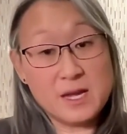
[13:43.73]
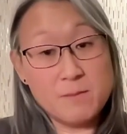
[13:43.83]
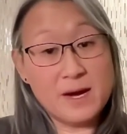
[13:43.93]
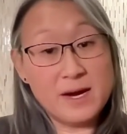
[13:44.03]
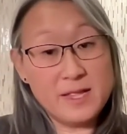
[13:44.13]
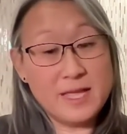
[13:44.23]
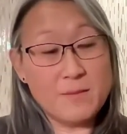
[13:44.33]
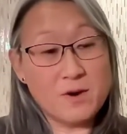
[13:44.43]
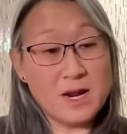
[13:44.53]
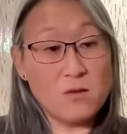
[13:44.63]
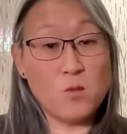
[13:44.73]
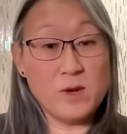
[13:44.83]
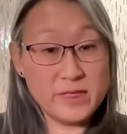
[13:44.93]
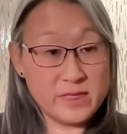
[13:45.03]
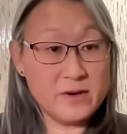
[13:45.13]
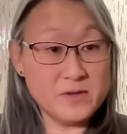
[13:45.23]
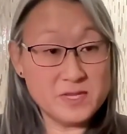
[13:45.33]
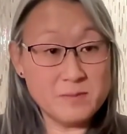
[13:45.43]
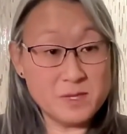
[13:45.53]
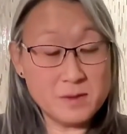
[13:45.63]
combining the MRI with their
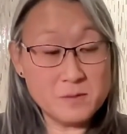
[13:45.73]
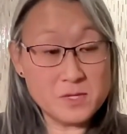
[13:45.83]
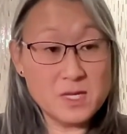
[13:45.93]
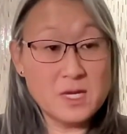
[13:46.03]
symptoms,